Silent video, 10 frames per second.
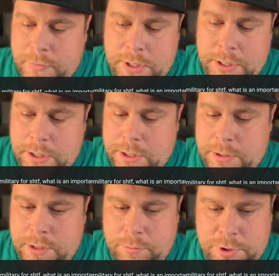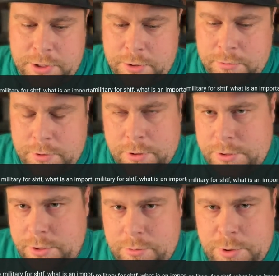a bleeder, an
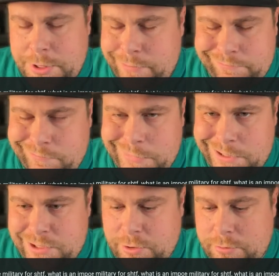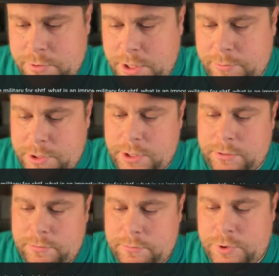arterial bleed, not so complicated.
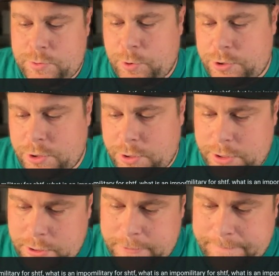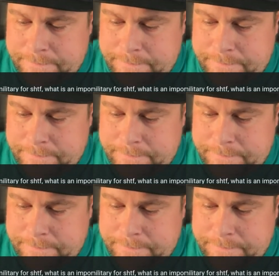Just put a tourniquet on it.